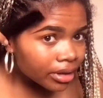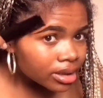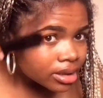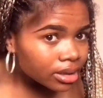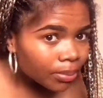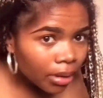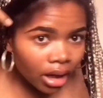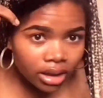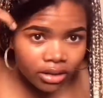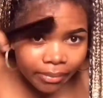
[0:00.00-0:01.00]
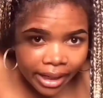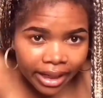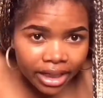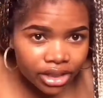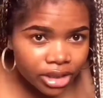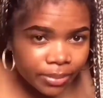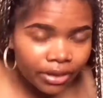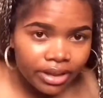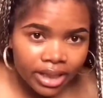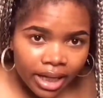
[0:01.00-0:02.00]
front parts of my edges
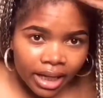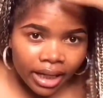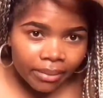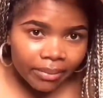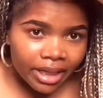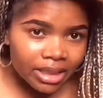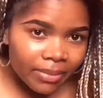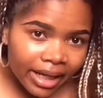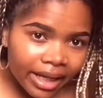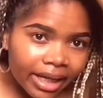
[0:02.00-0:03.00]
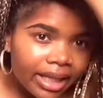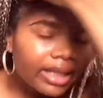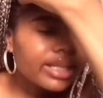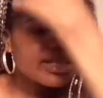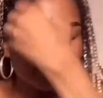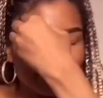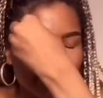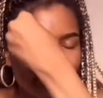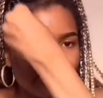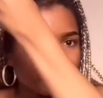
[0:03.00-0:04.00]
because it makes my hair less
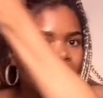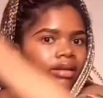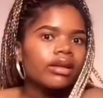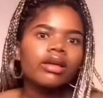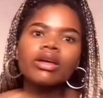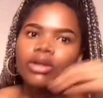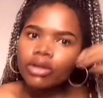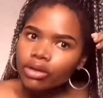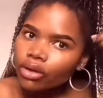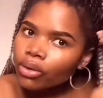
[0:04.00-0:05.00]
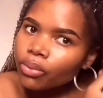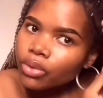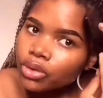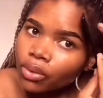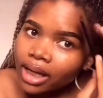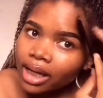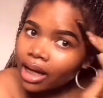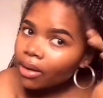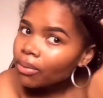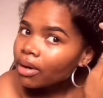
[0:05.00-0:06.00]
thick, you know, which will
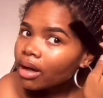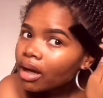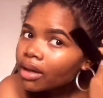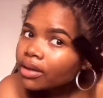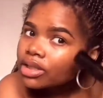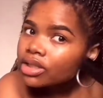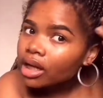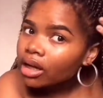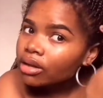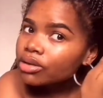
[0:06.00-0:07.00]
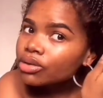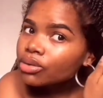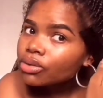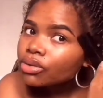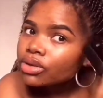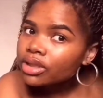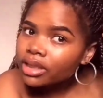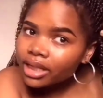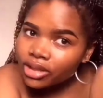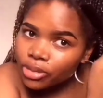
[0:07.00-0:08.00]
allow the gel to
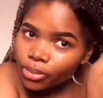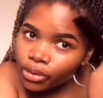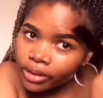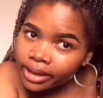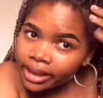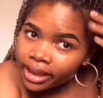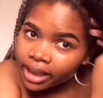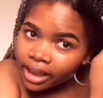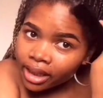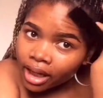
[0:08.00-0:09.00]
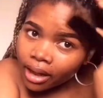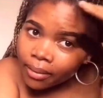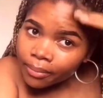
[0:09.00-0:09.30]
just like smoothly it